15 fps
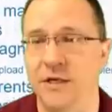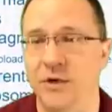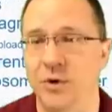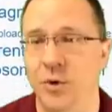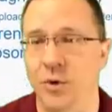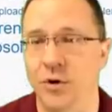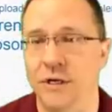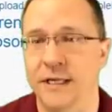
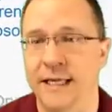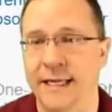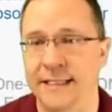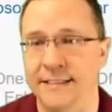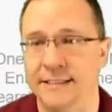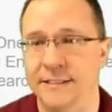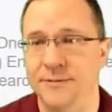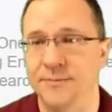your
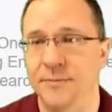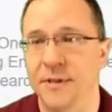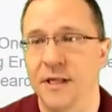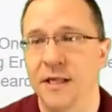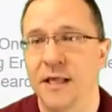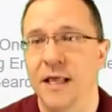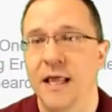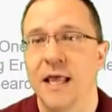kits.
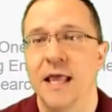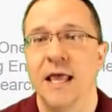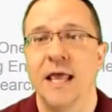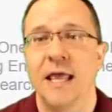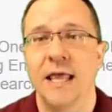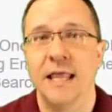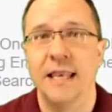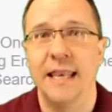
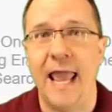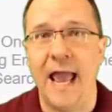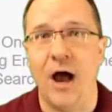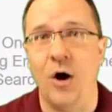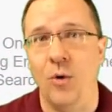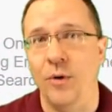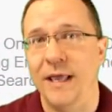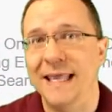
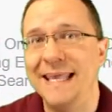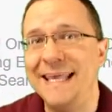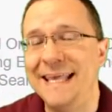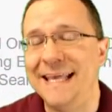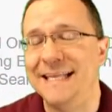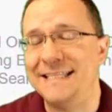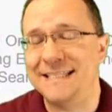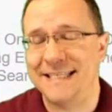Now,
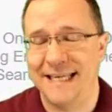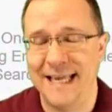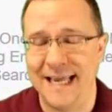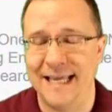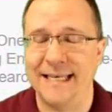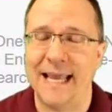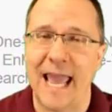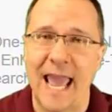each
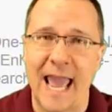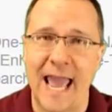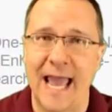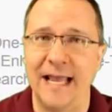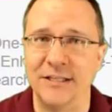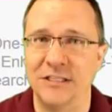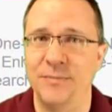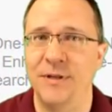kit
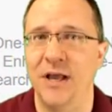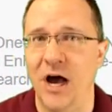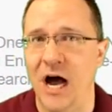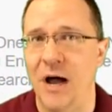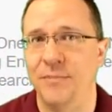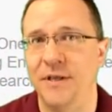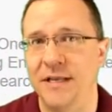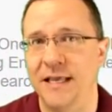has to be
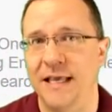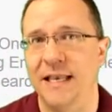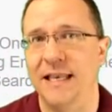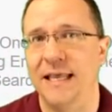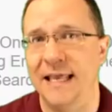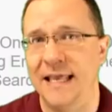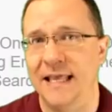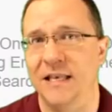opted
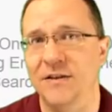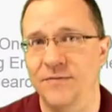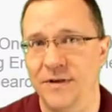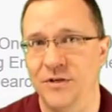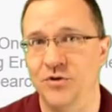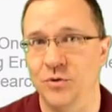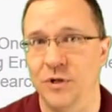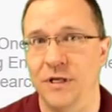in
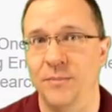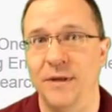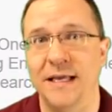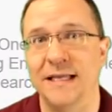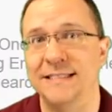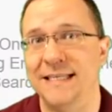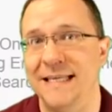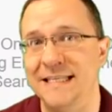individually
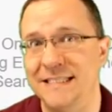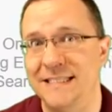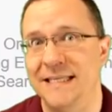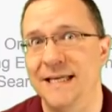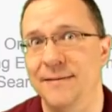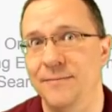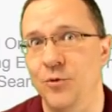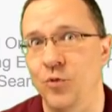because each
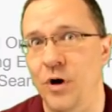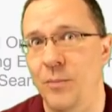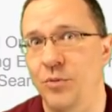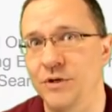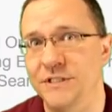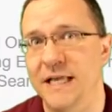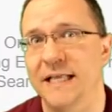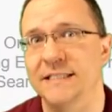kit
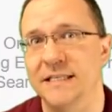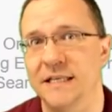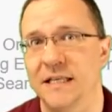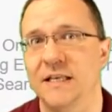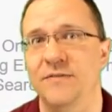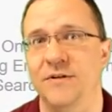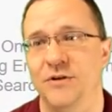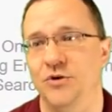represents an
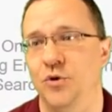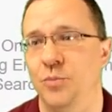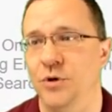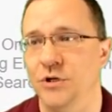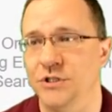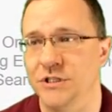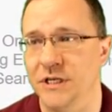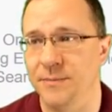individual
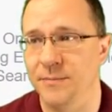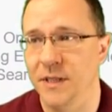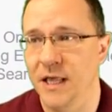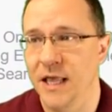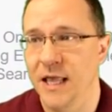person.